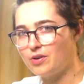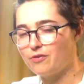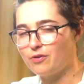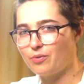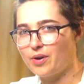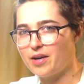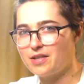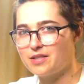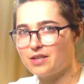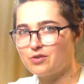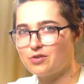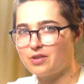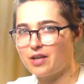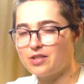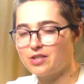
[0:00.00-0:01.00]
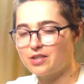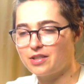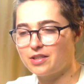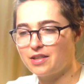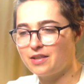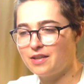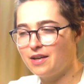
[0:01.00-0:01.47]
different ways
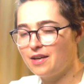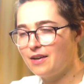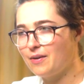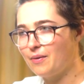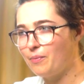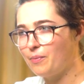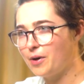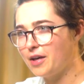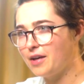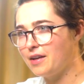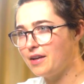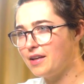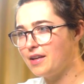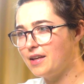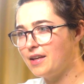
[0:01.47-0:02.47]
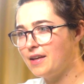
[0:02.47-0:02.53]
astrologically, but